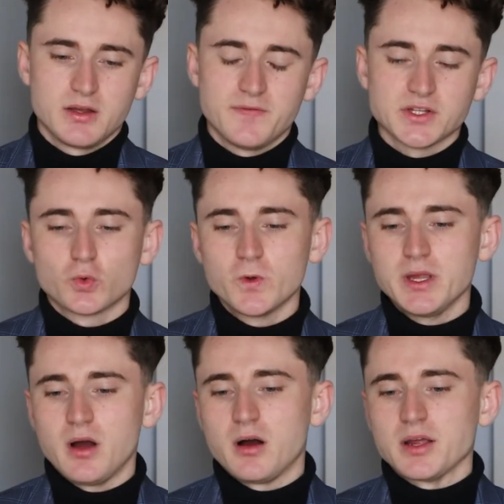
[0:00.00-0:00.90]
that we
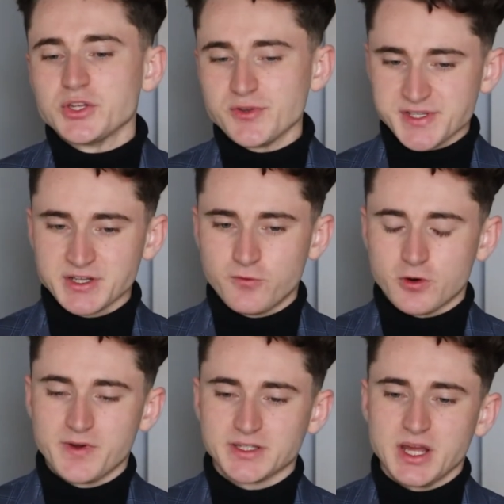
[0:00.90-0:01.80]
are using for
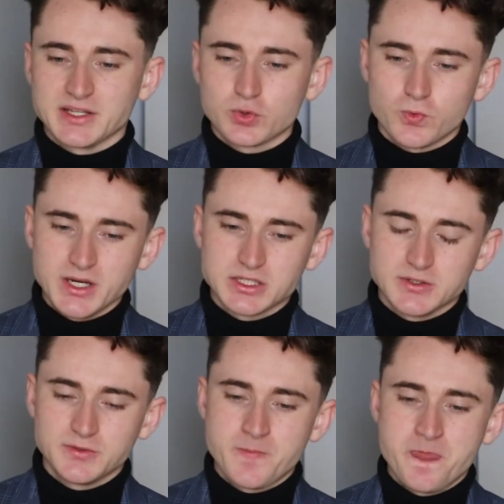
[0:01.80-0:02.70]
that ad creative,